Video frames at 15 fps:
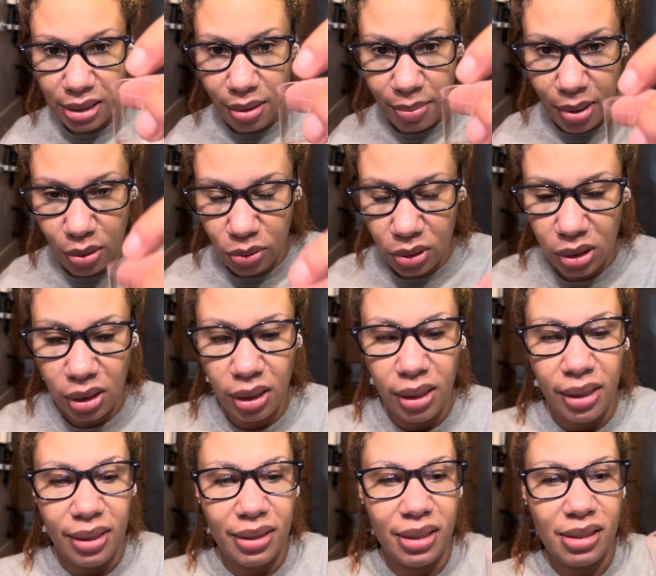amount.
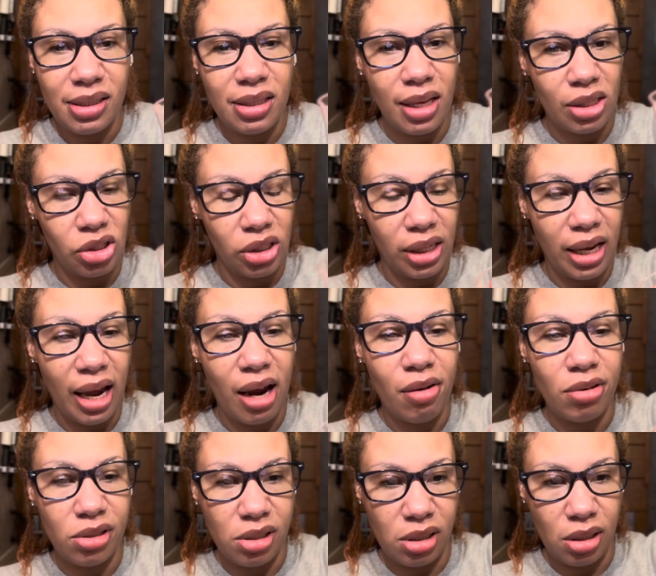This is actually
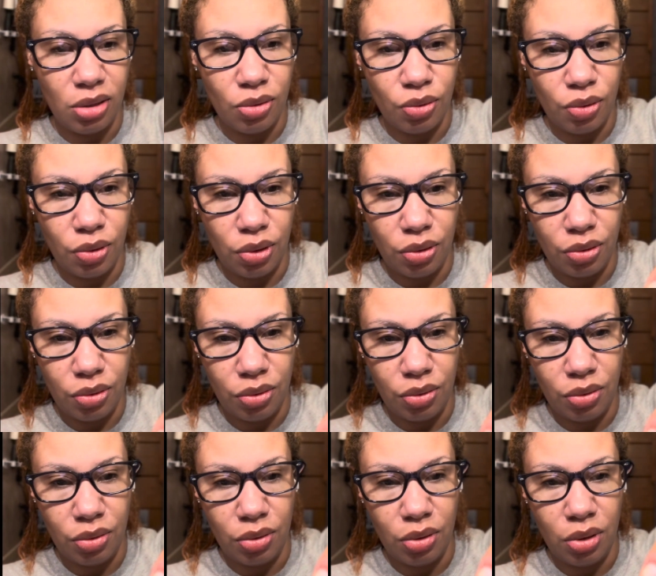carrot seed oil.
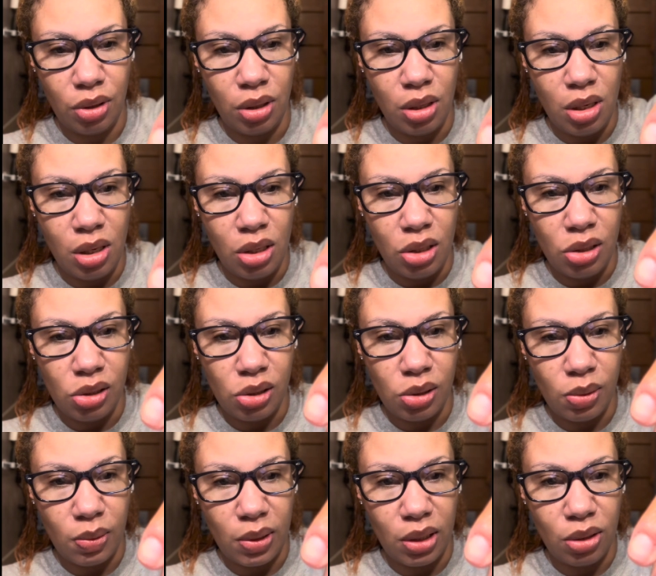
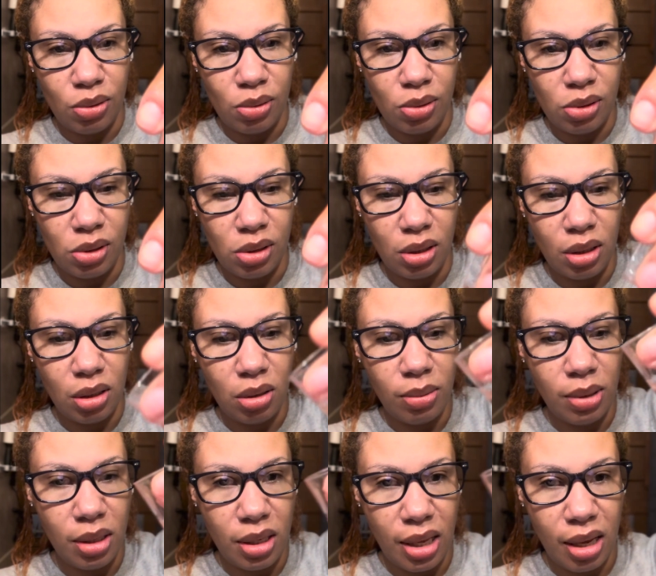So I use a little bit
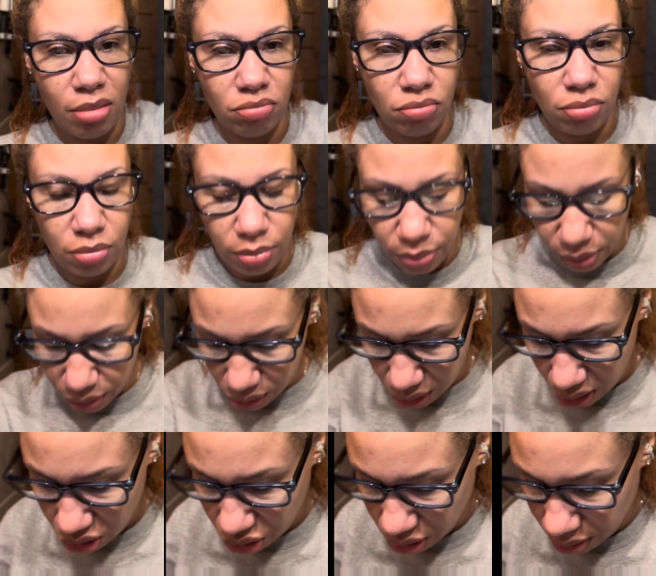of that per
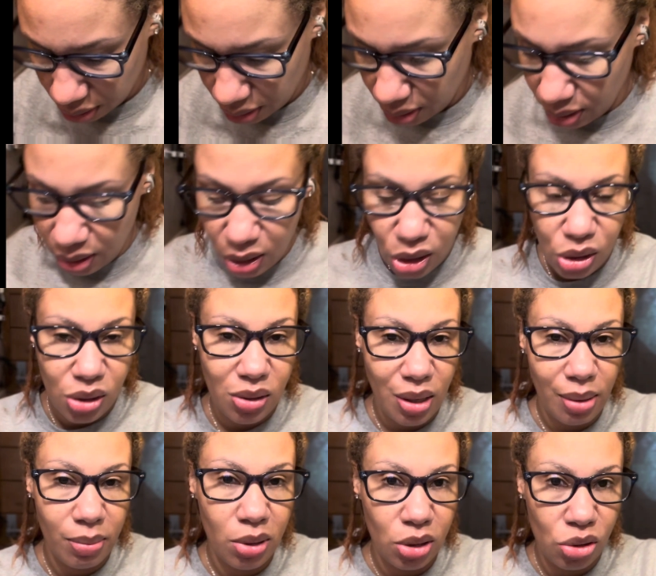section. So
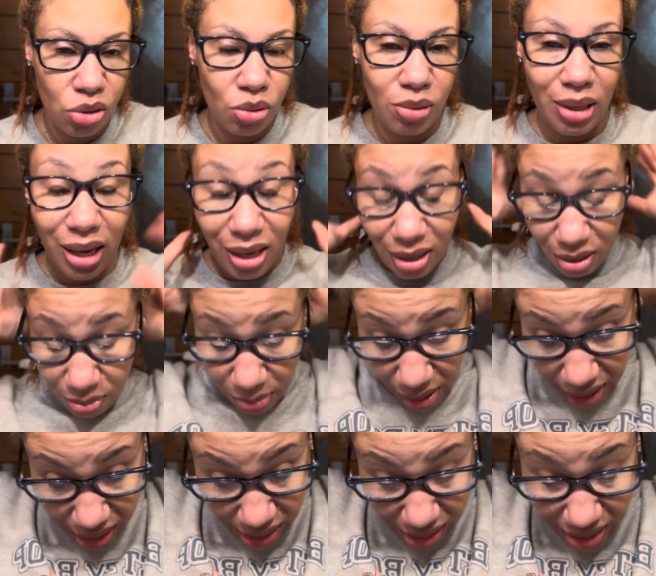I'm going to do that in my
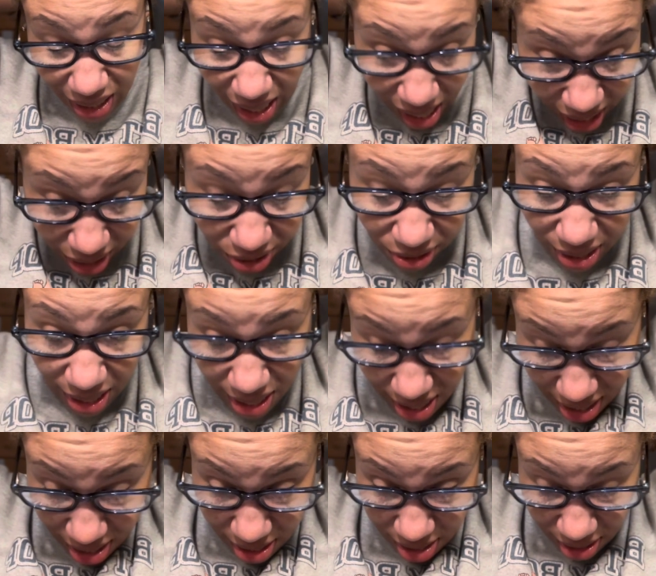entire
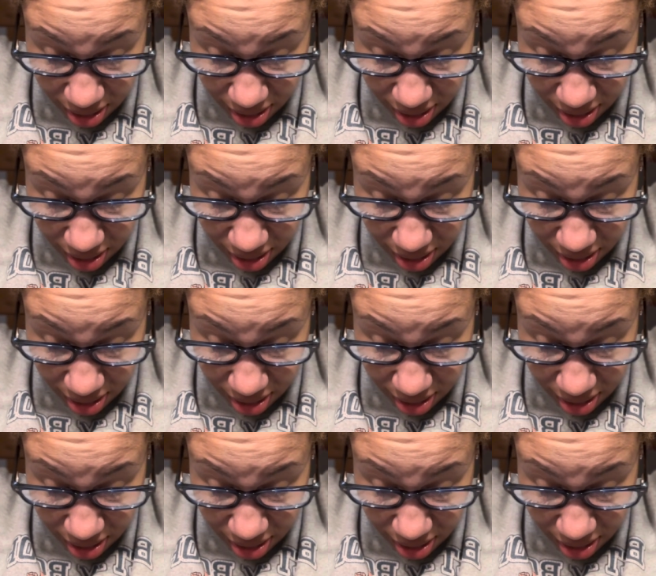head